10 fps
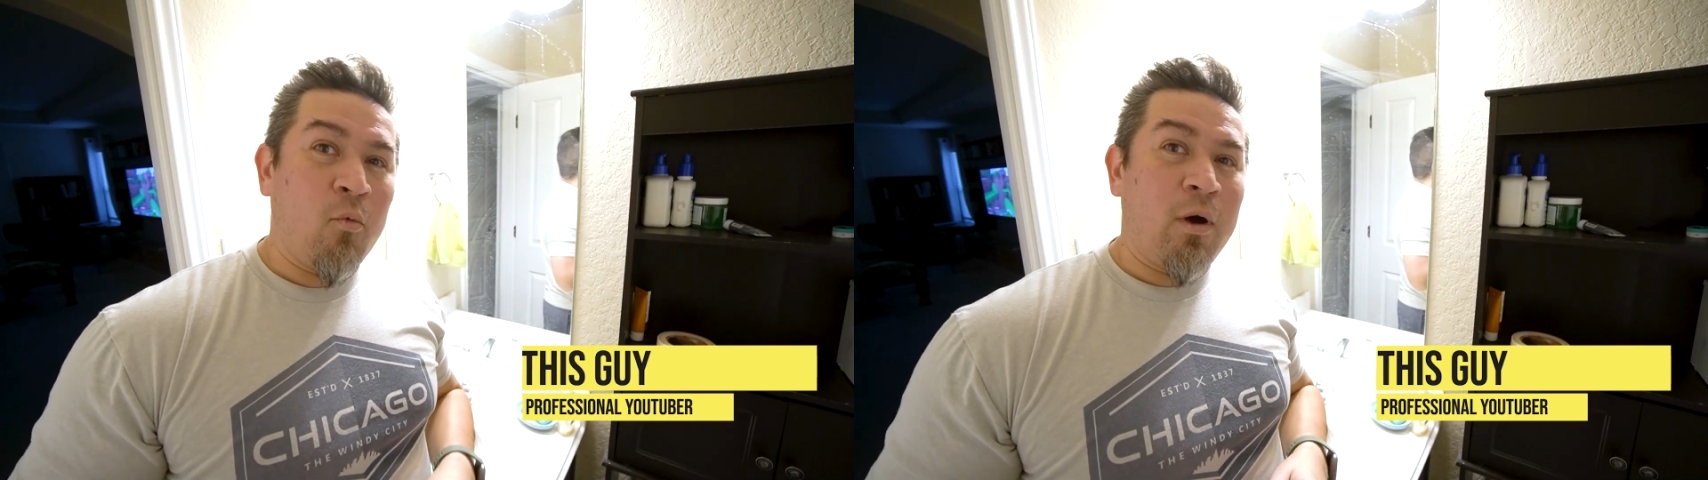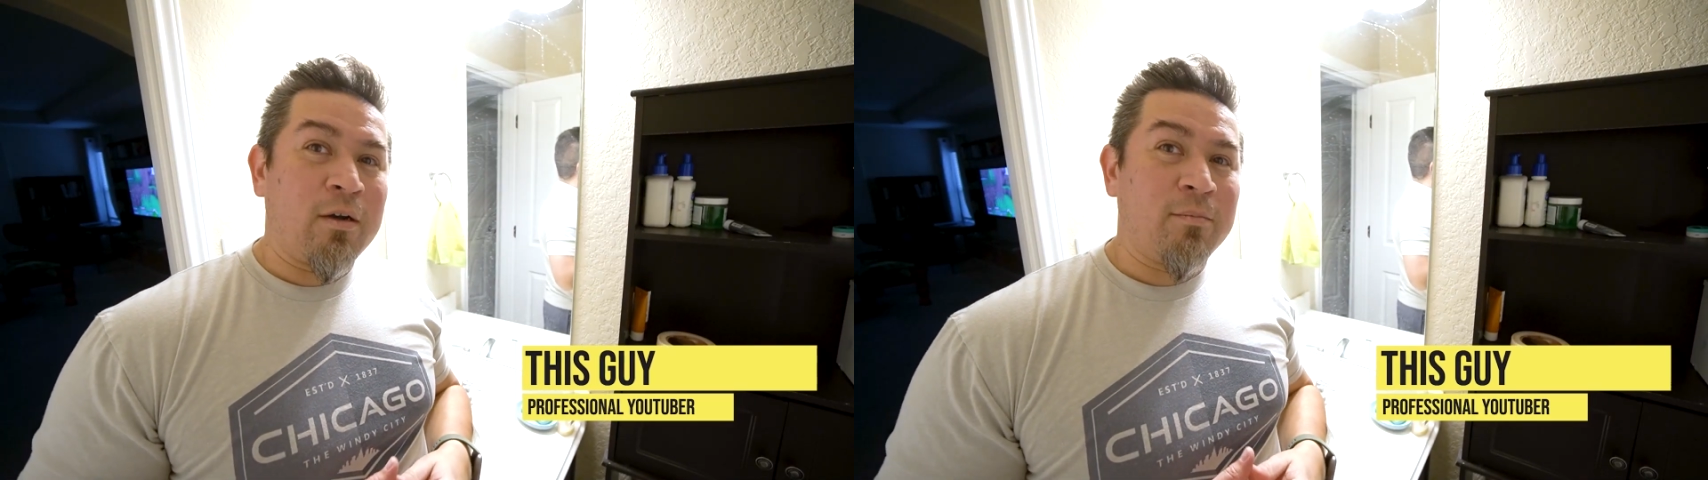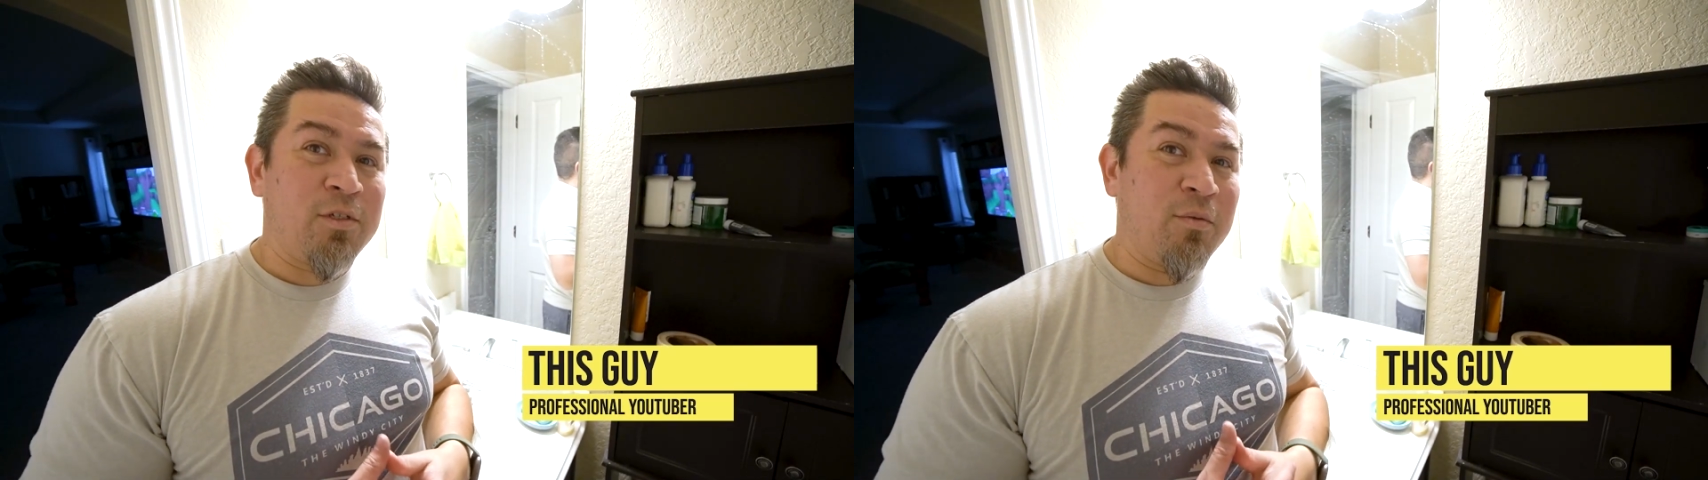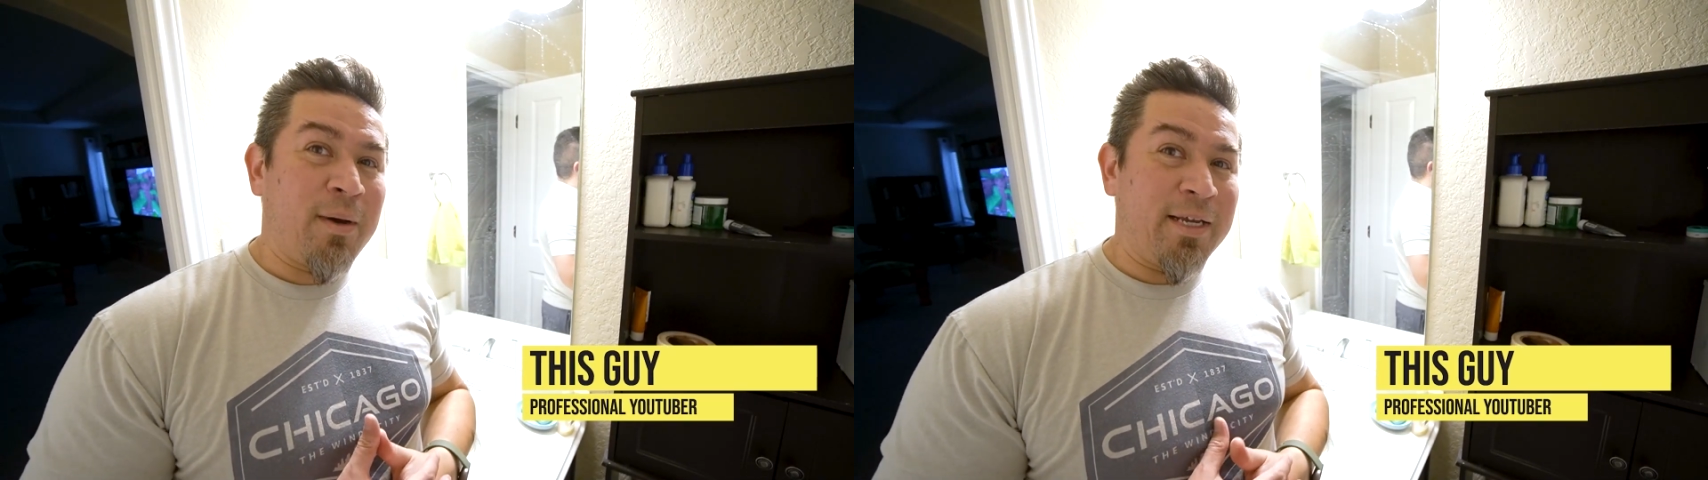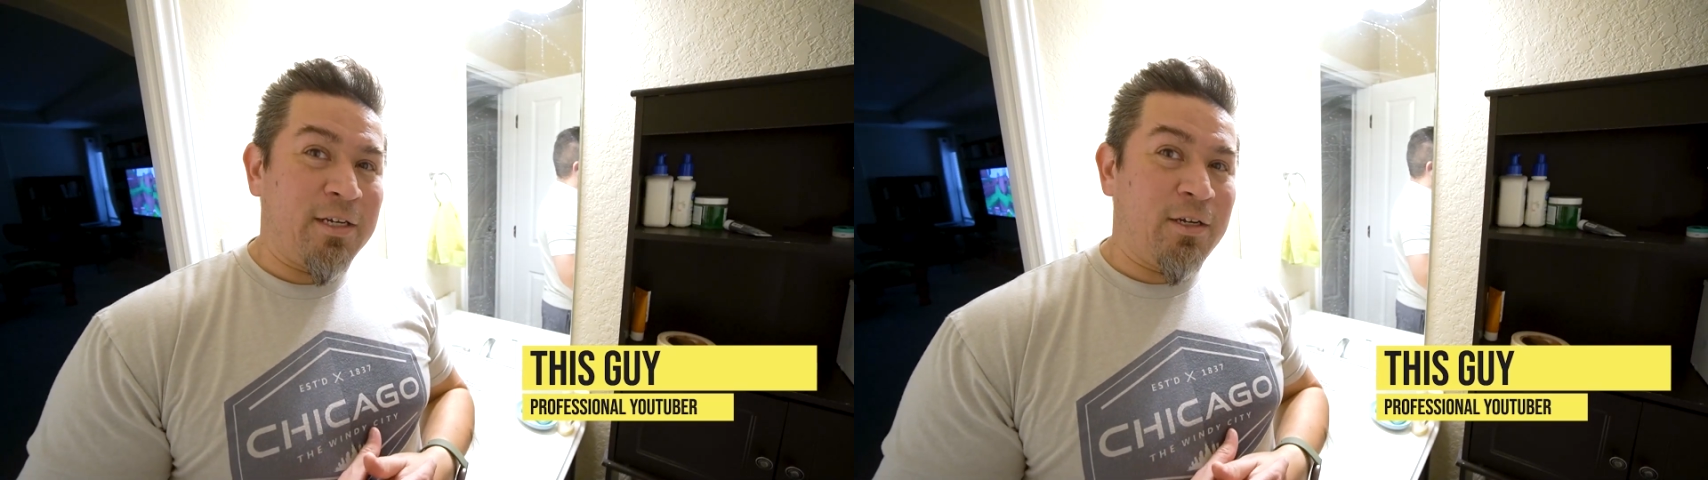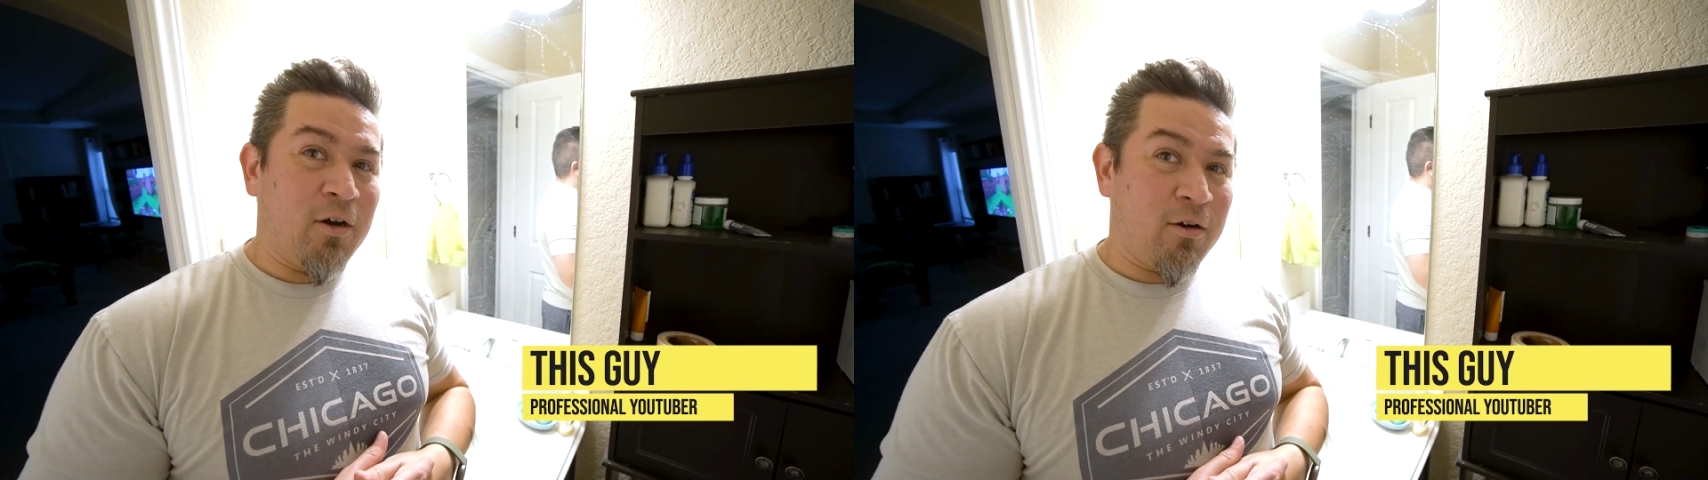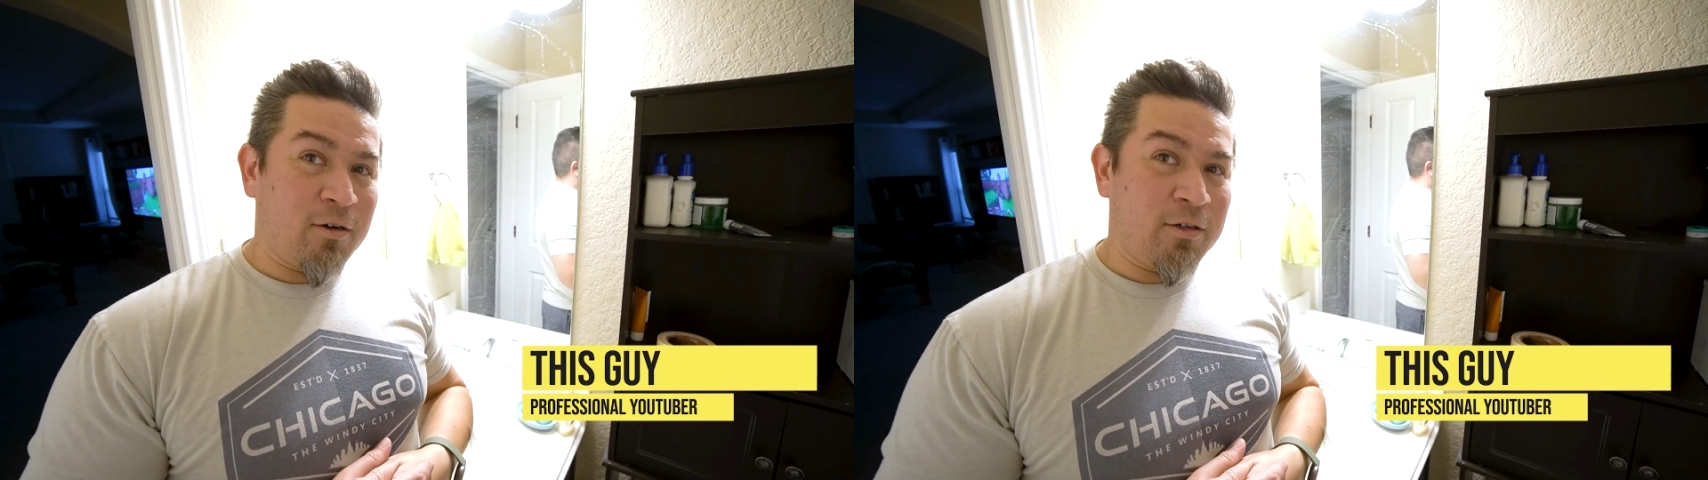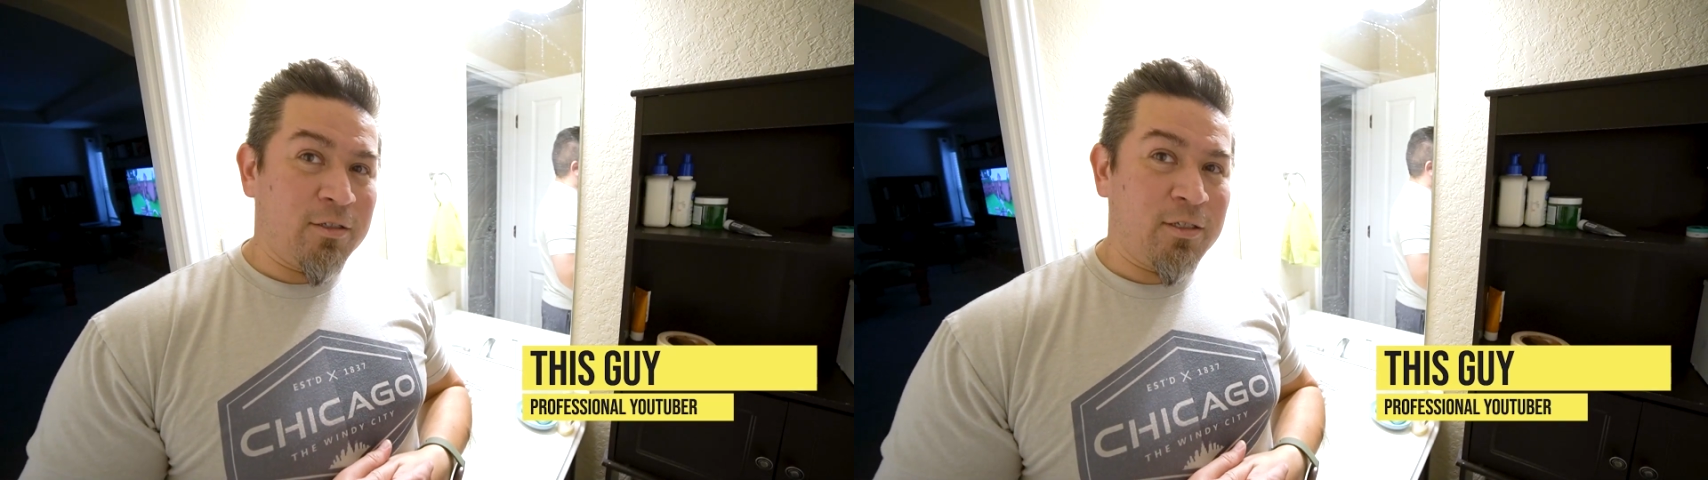Welcome to my
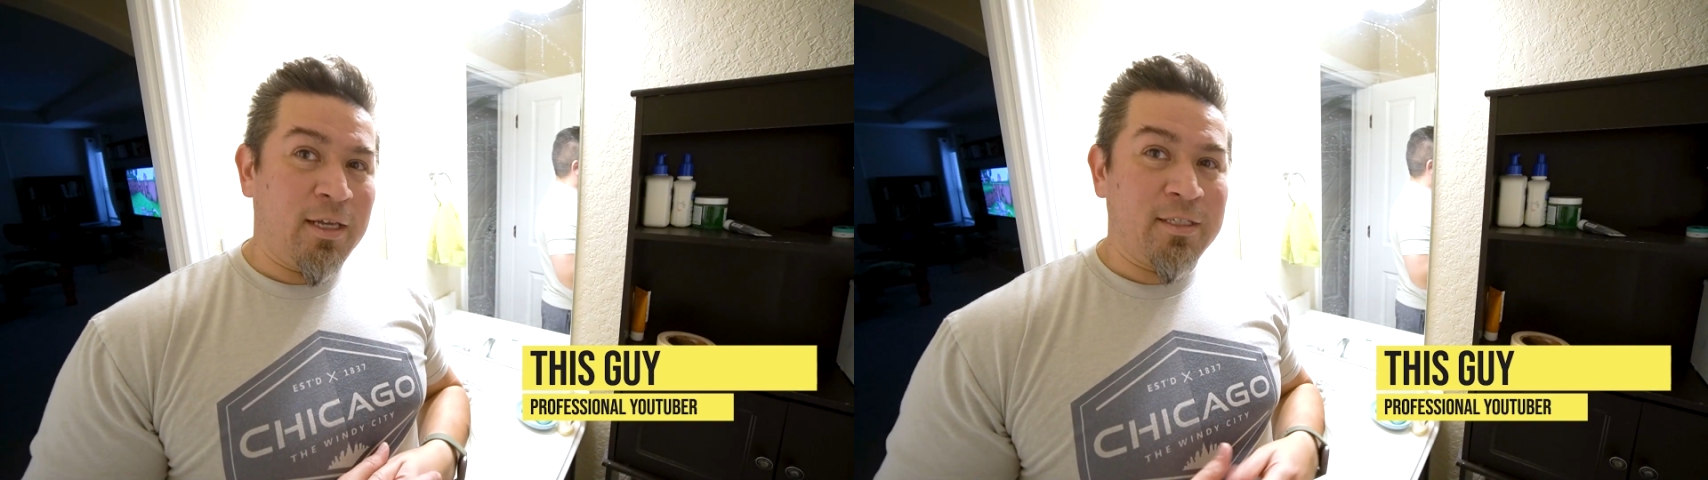daughter's